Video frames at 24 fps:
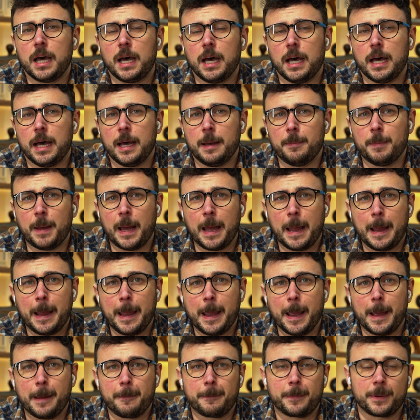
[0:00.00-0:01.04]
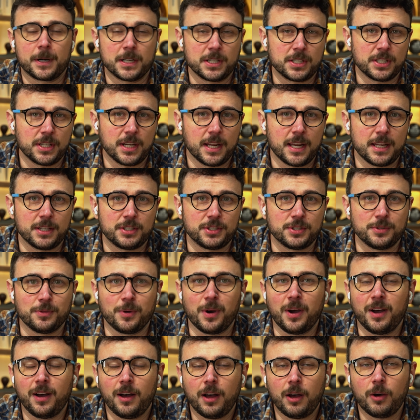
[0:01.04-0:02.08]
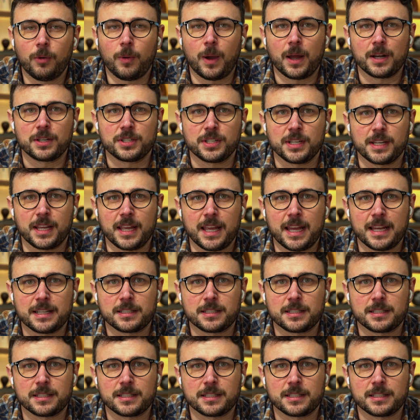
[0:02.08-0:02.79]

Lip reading: I appreciate you all watching.